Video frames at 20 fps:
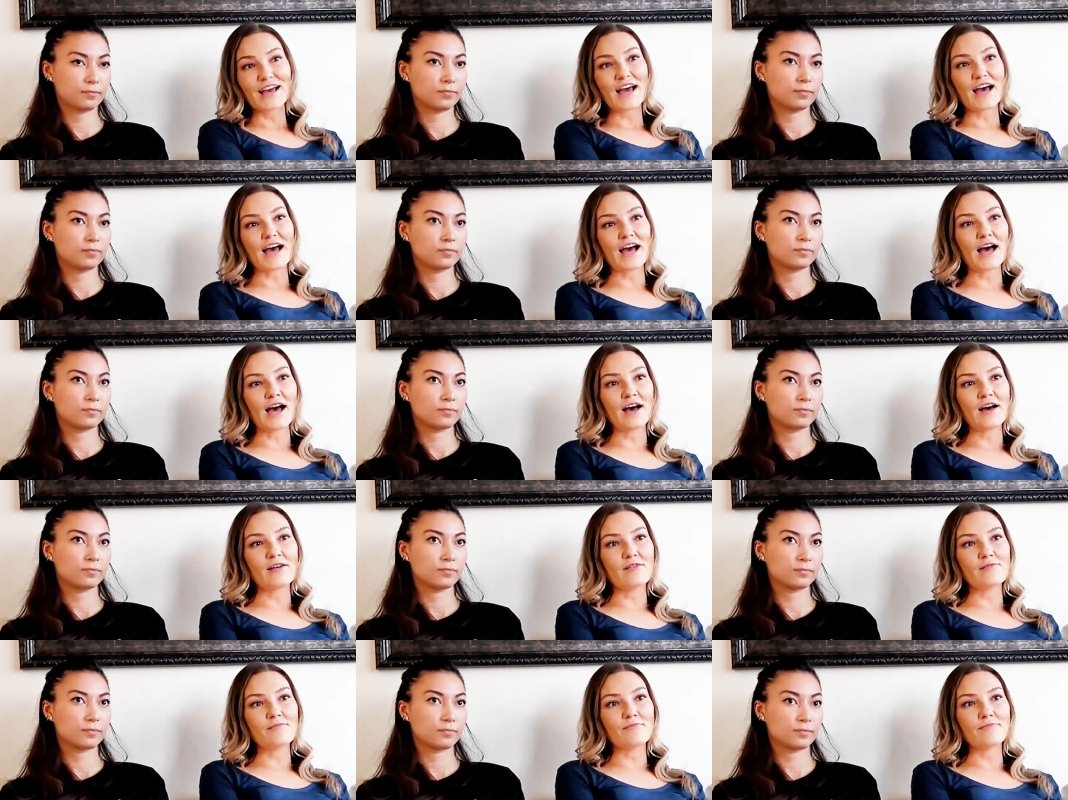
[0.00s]

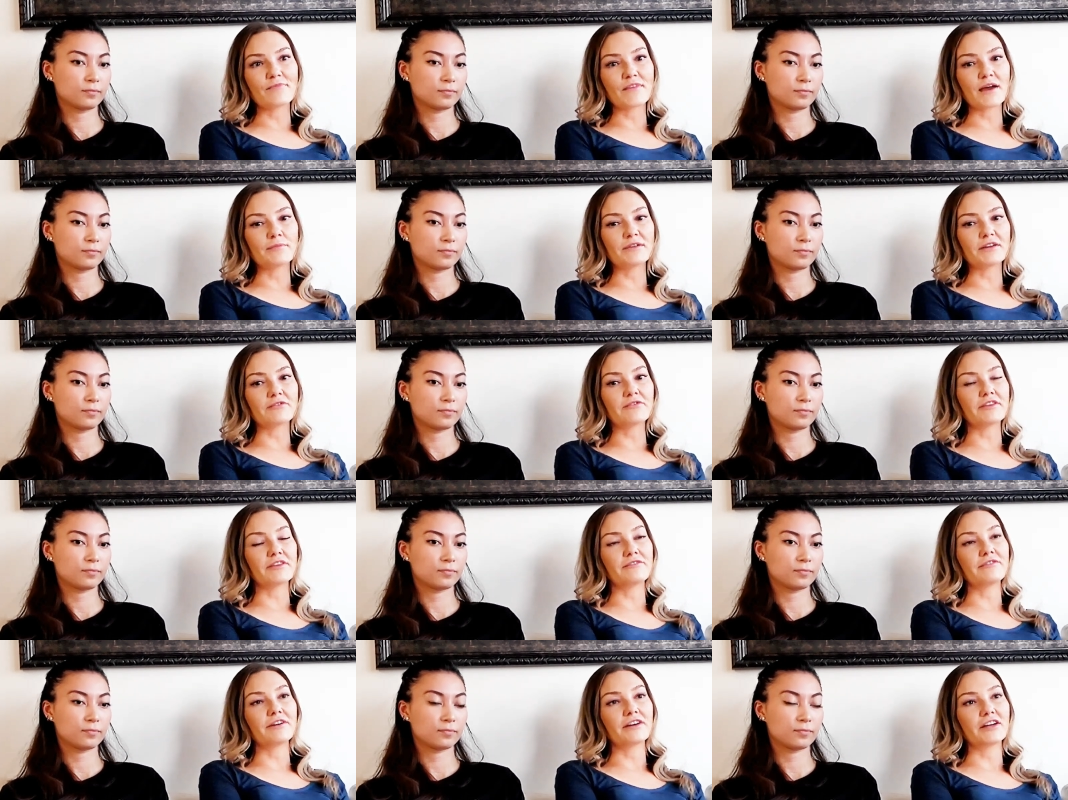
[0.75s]
Speaker 1: Um, I'm
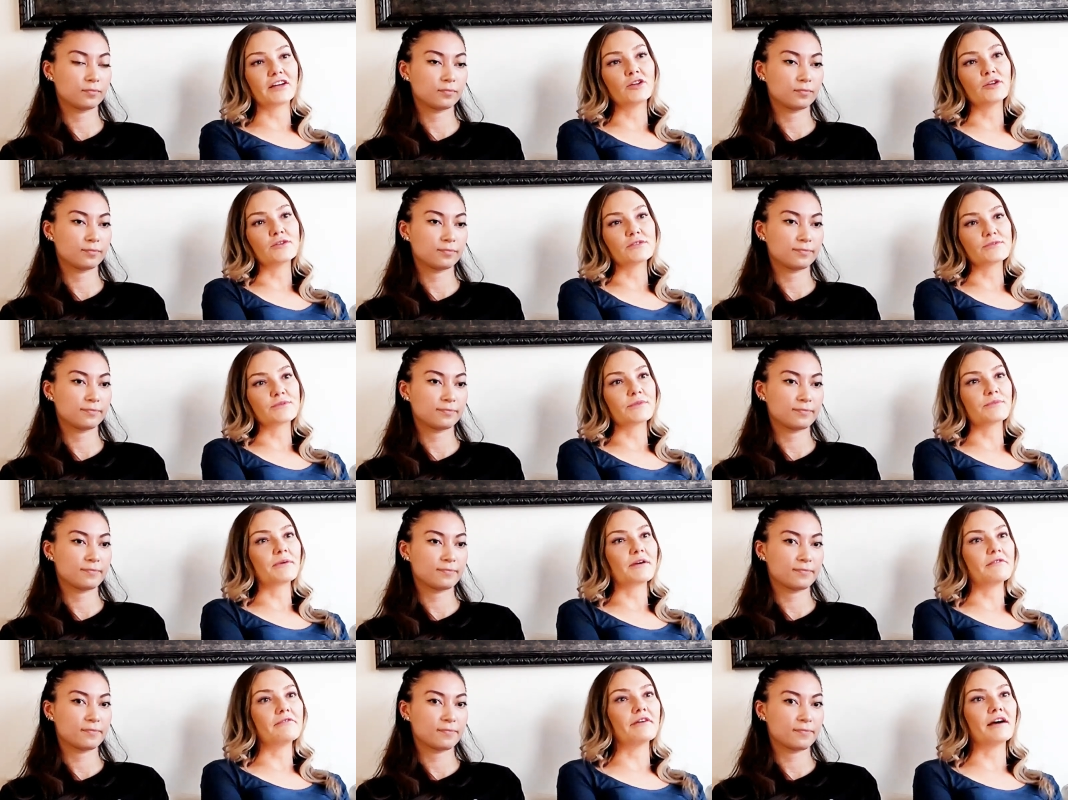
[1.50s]
definitely very close
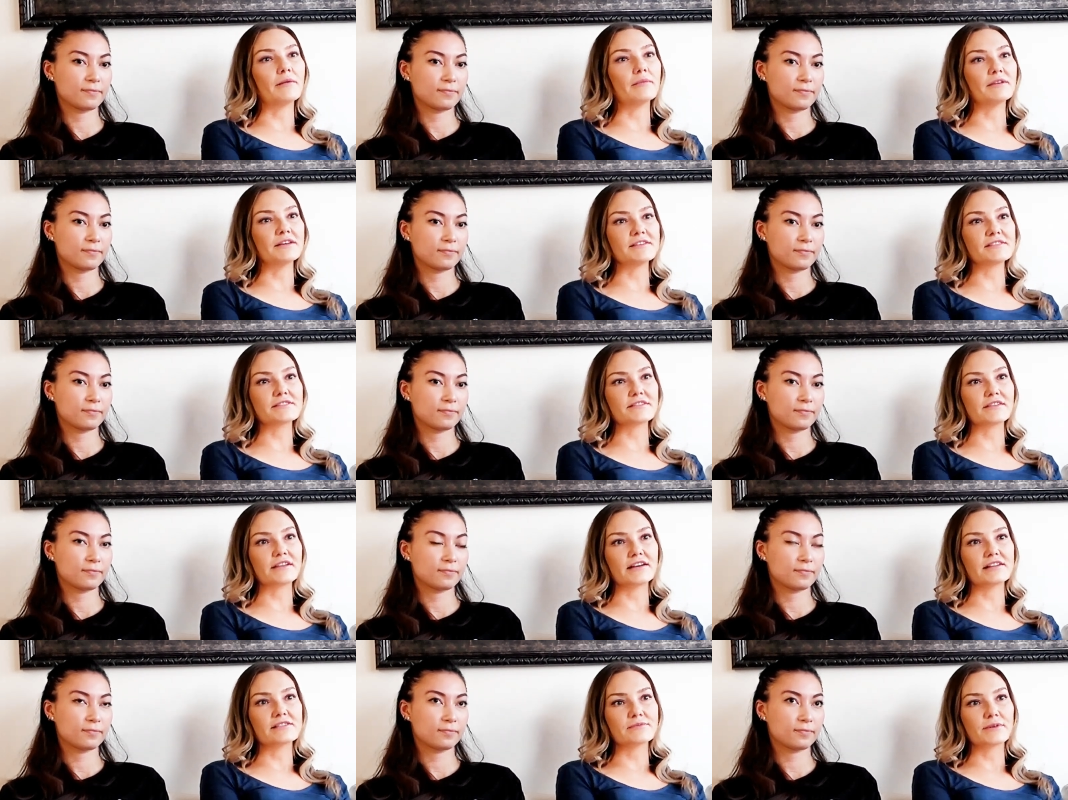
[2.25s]
with my family,
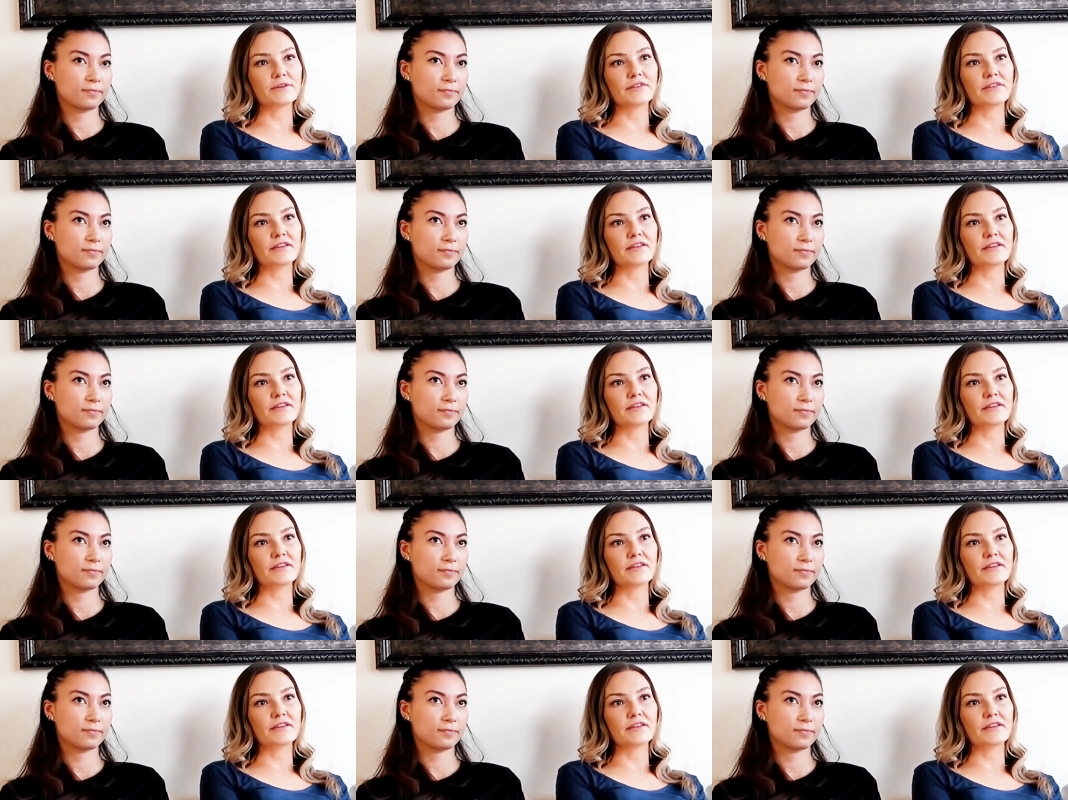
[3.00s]
so that's one